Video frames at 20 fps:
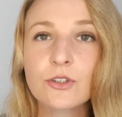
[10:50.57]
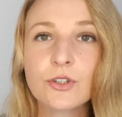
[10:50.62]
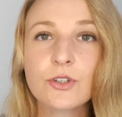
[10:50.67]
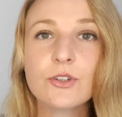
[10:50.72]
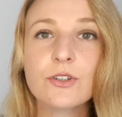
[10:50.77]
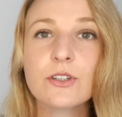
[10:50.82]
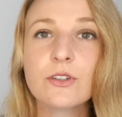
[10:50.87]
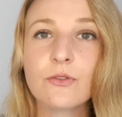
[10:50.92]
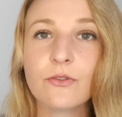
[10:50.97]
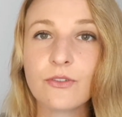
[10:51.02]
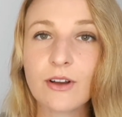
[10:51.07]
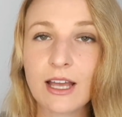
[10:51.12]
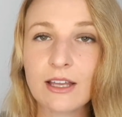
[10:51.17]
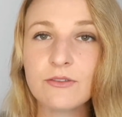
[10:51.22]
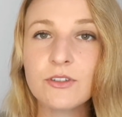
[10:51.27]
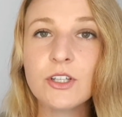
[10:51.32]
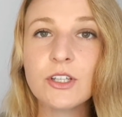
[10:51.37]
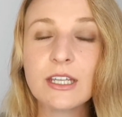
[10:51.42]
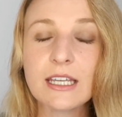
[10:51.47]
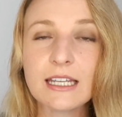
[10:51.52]
Choose
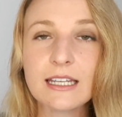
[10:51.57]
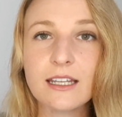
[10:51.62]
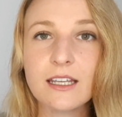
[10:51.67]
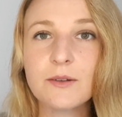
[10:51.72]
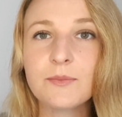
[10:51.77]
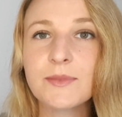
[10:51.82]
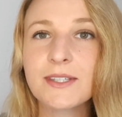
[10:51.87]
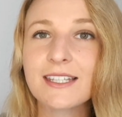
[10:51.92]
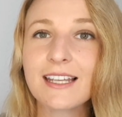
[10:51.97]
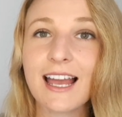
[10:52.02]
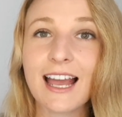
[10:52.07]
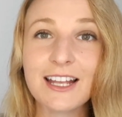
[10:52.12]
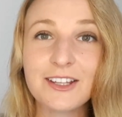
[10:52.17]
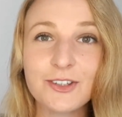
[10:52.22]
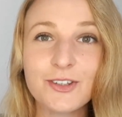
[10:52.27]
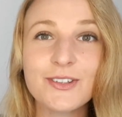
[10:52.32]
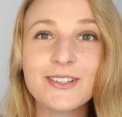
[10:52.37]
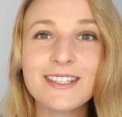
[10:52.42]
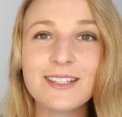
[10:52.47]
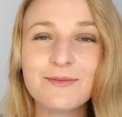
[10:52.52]
5 new idioms
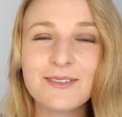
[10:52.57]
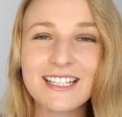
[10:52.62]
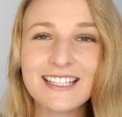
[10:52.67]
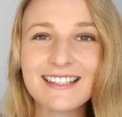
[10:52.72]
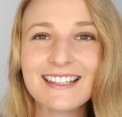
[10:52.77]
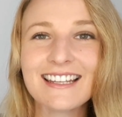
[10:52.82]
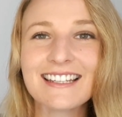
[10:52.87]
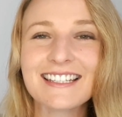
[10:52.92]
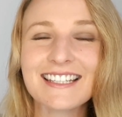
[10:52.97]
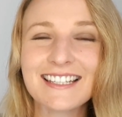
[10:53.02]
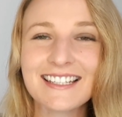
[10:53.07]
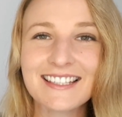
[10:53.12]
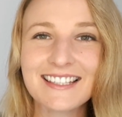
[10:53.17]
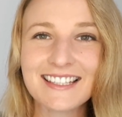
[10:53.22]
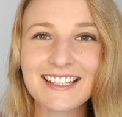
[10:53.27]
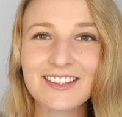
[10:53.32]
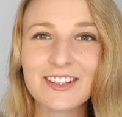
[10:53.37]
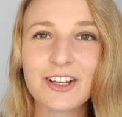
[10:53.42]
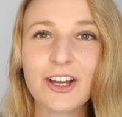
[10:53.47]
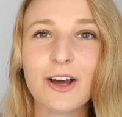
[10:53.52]
and use them in a sentence
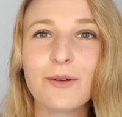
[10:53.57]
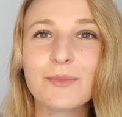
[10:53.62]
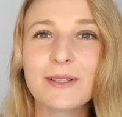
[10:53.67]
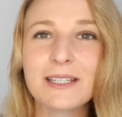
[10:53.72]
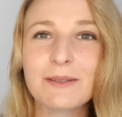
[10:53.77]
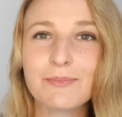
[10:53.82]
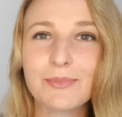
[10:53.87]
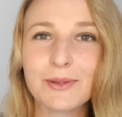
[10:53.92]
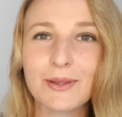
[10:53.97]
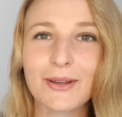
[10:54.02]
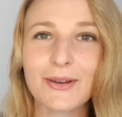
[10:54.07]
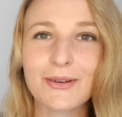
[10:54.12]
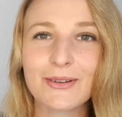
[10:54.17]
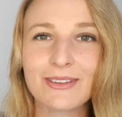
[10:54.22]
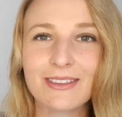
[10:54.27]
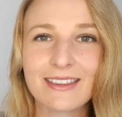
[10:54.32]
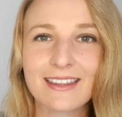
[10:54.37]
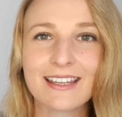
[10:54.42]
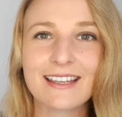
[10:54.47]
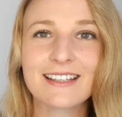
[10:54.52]
in the comments below
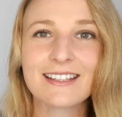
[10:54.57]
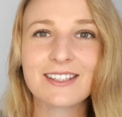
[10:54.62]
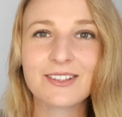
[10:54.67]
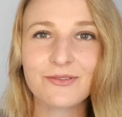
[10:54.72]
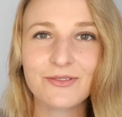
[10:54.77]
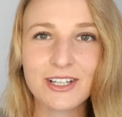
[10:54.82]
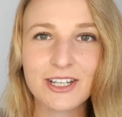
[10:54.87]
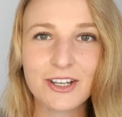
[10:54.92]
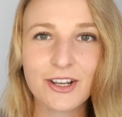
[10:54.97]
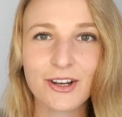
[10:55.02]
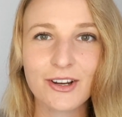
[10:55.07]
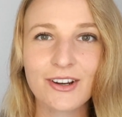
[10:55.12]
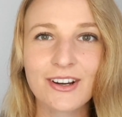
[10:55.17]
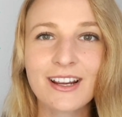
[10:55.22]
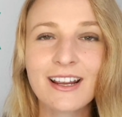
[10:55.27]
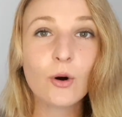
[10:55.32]
this video.